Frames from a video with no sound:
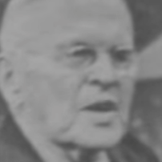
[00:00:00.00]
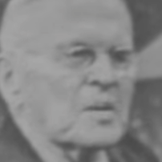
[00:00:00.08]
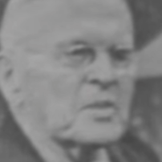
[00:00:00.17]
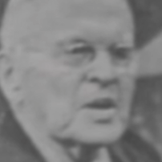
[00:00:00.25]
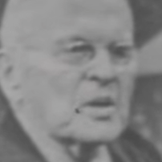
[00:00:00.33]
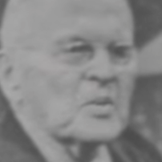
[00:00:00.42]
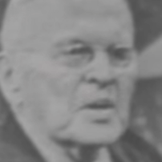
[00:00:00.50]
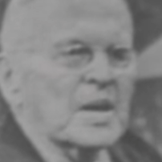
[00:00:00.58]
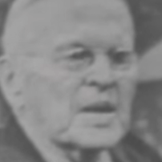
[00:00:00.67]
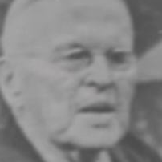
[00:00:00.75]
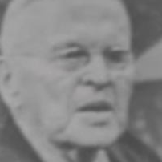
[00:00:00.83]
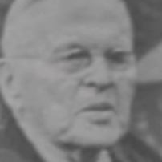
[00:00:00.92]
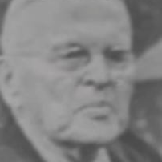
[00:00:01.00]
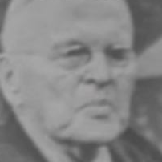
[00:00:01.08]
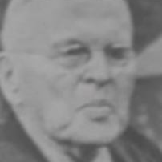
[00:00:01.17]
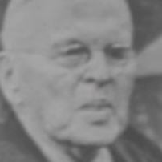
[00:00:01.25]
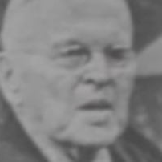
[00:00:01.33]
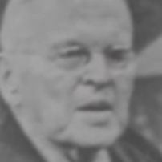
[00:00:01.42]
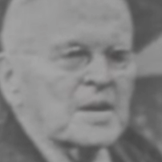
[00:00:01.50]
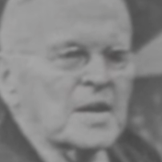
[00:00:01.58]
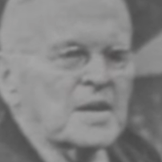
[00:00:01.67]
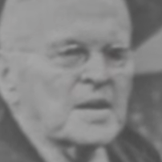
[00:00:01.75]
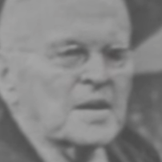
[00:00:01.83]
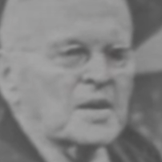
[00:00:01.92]
family located in
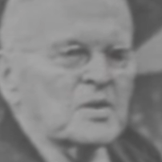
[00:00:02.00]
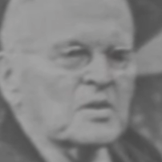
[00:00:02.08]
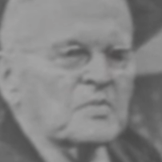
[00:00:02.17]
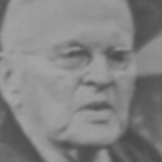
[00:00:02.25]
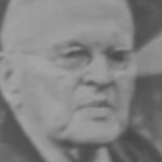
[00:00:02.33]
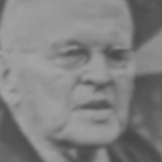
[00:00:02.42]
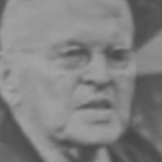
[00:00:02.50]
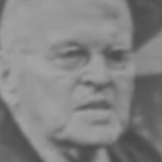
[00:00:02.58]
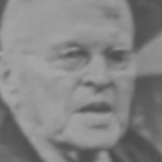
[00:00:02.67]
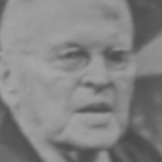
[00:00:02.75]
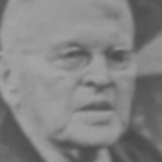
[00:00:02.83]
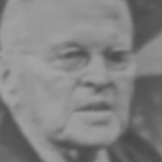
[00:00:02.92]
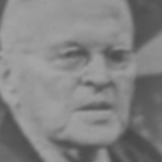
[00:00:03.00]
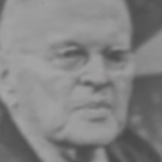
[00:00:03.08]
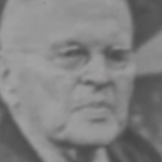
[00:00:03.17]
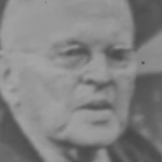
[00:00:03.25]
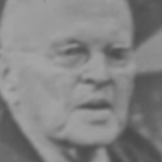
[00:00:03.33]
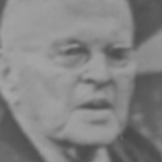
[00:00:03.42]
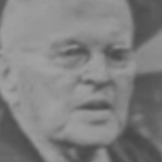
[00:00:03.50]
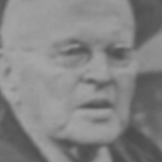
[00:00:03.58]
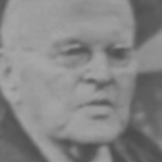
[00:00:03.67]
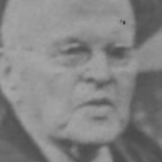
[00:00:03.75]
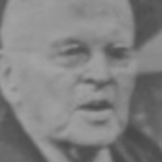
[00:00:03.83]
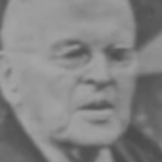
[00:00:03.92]
eighteen fifty-six.
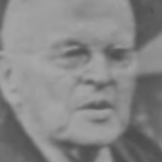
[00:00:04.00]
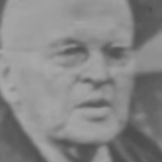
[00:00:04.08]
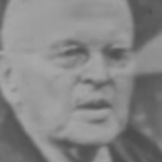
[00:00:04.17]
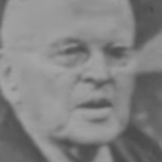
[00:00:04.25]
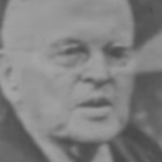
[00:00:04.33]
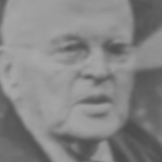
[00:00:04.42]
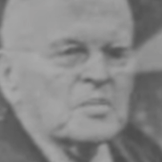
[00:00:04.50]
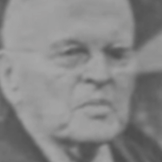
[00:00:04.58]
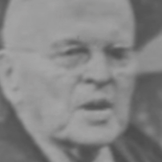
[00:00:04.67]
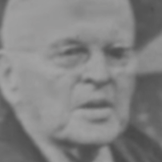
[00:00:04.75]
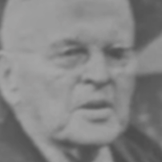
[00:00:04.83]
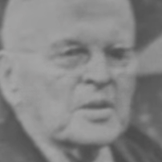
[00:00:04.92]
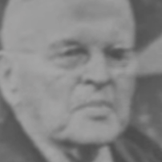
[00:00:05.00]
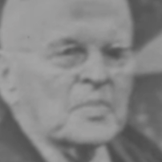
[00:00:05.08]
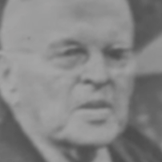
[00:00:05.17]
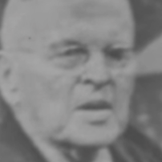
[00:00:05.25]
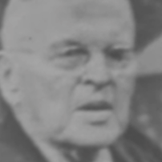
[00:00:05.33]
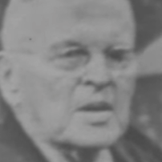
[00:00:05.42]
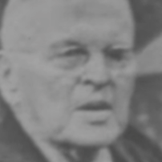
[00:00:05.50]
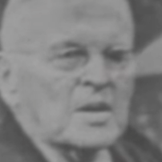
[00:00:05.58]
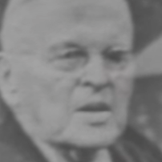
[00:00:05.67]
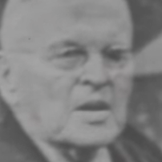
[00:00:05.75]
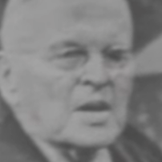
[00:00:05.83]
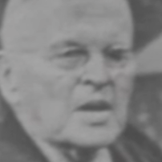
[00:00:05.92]
The father and mother,
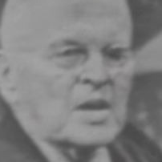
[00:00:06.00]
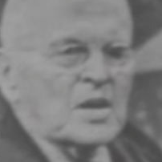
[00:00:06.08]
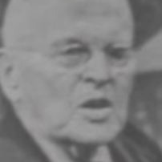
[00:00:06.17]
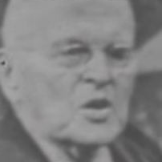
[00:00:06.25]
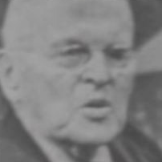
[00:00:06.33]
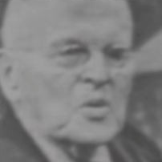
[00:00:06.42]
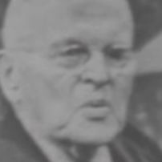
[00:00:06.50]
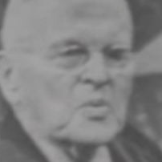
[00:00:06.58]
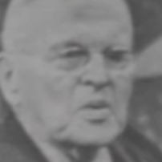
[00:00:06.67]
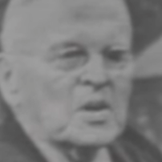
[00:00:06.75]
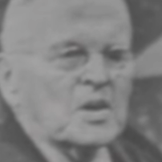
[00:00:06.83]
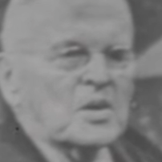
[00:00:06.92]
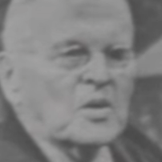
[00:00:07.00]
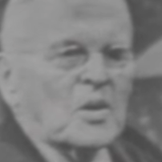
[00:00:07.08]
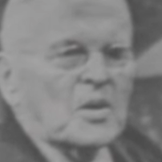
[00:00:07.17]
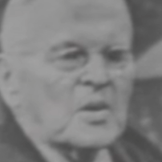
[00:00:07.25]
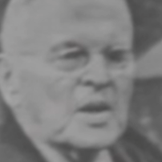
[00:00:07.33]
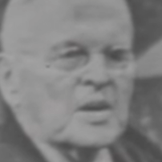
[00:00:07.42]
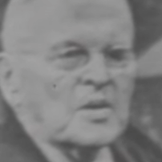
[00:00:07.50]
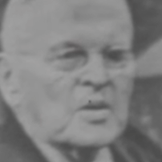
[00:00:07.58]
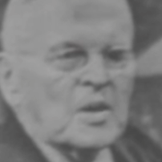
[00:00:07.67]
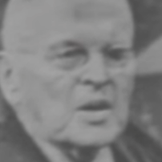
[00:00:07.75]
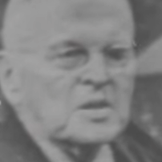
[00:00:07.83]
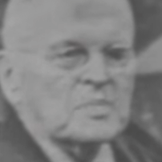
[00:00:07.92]
a grown daughter and
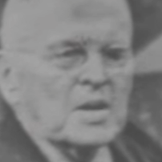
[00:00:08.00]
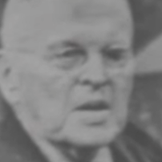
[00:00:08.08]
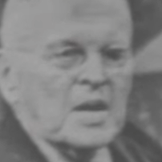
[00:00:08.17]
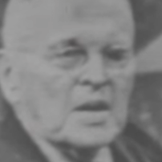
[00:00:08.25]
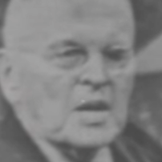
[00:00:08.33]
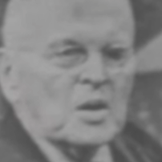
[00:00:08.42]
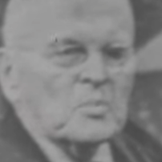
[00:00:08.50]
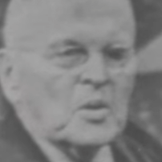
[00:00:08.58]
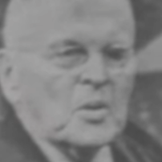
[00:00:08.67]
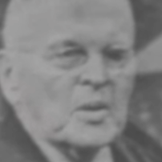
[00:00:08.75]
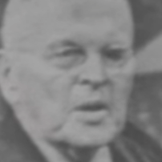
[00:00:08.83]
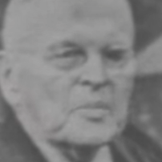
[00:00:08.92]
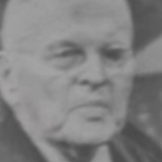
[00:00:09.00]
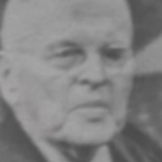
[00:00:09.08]
her husband and little boy,